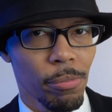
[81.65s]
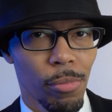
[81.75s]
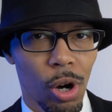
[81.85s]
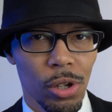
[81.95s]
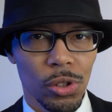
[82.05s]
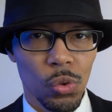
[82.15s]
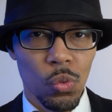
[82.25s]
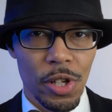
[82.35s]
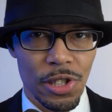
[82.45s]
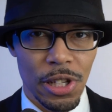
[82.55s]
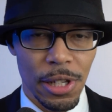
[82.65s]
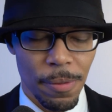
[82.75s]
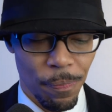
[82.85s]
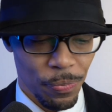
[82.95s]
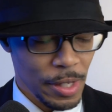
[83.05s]
Malt Whisky.
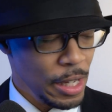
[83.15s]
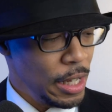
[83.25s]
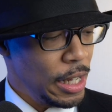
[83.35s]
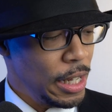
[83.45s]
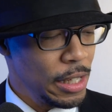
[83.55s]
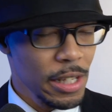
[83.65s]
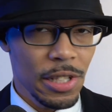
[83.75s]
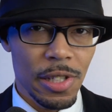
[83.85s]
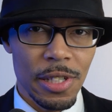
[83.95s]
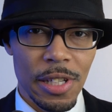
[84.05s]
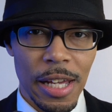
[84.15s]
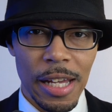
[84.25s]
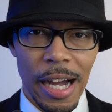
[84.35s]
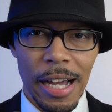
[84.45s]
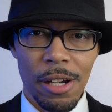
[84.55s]
And this is a
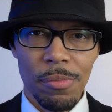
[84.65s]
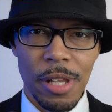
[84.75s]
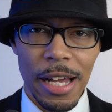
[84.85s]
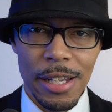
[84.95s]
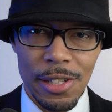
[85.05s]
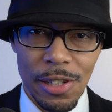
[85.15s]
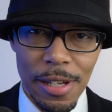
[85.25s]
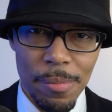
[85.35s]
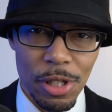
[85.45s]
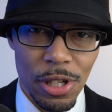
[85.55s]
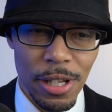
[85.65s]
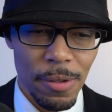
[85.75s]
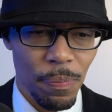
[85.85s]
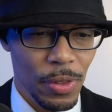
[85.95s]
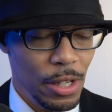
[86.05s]
item that is
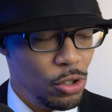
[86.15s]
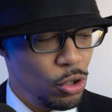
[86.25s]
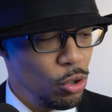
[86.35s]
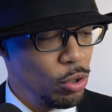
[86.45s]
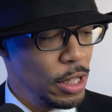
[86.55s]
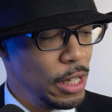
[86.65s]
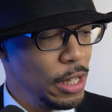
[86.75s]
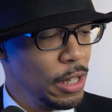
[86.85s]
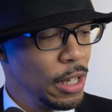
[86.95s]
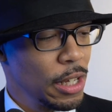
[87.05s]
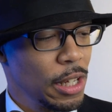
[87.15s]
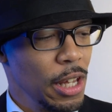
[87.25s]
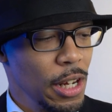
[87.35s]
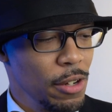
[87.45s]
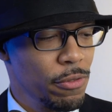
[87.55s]
limited to the Kirin